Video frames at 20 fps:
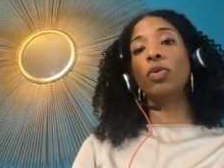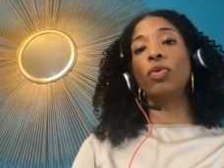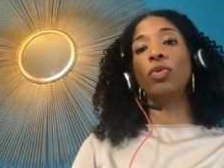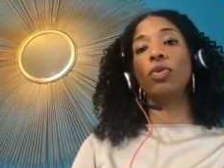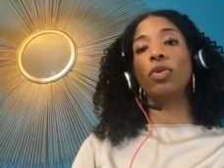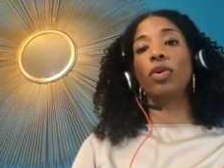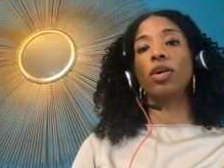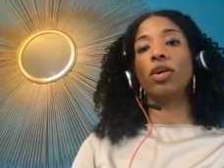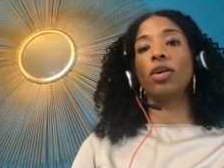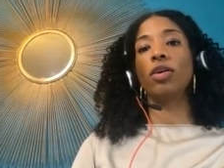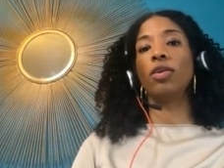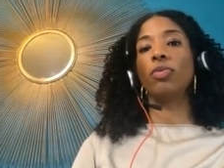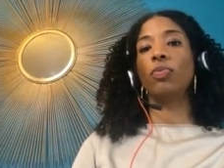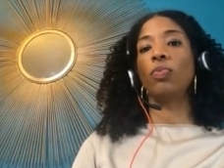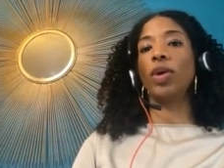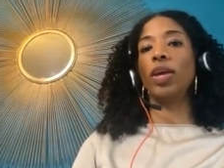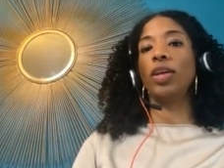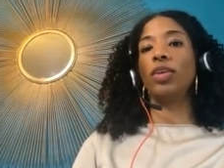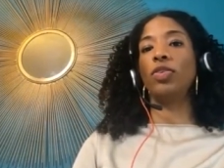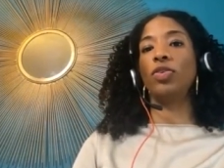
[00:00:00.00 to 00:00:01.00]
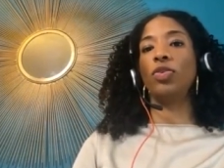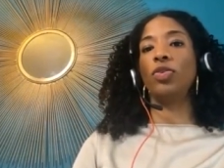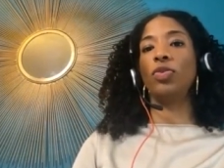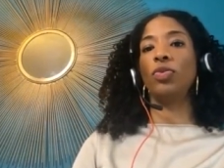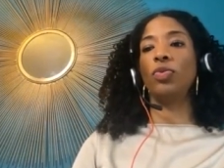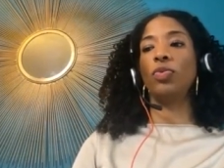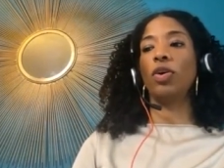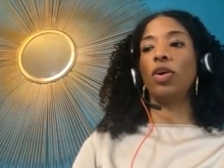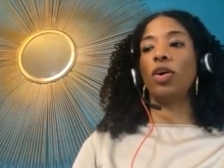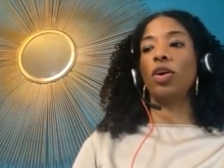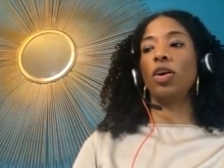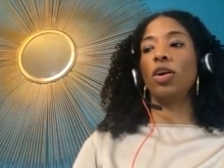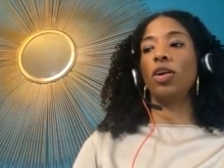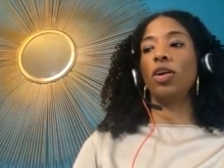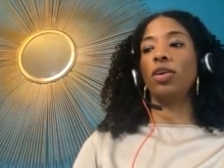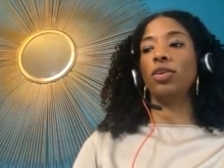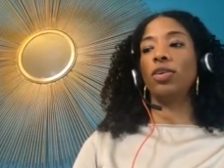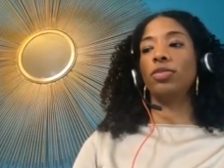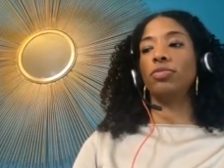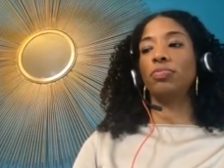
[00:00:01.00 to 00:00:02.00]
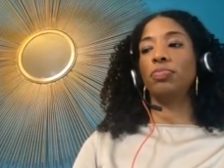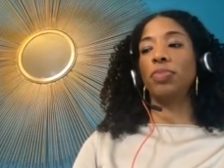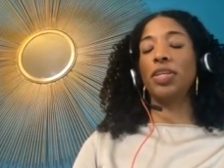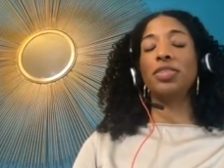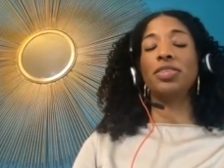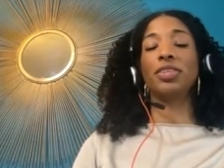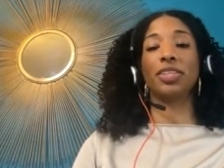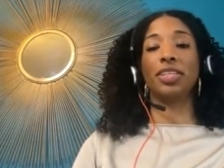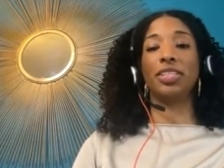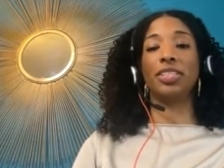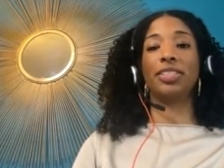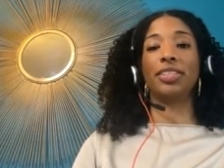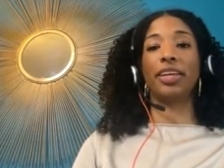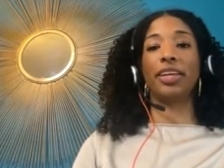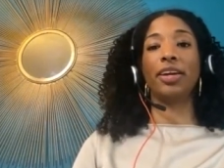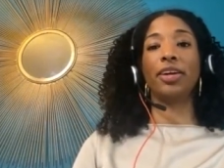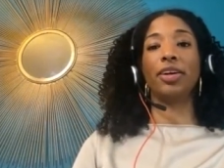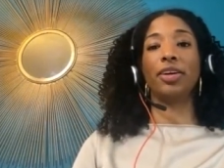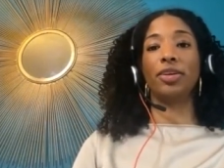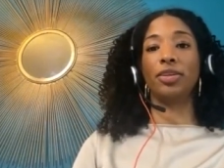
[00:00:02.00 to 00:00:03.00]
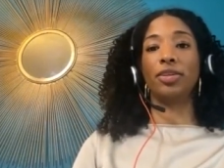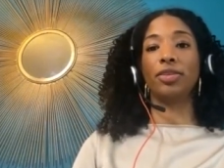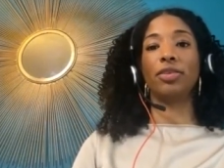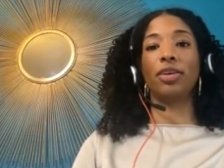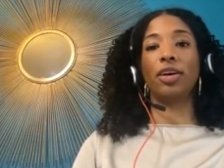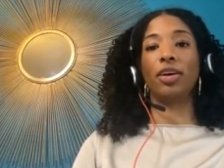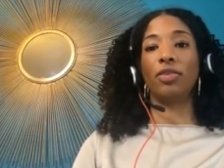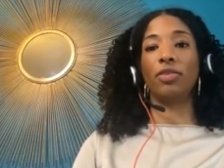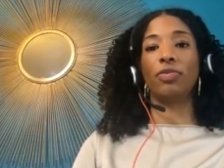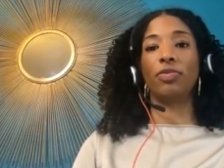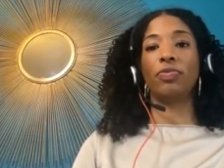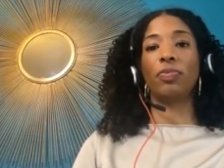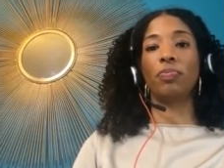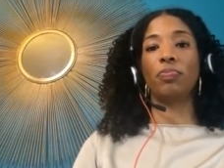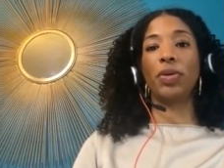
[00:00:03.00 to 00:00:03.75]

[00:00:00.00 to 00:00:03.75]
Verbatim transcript: or when you are basically scared of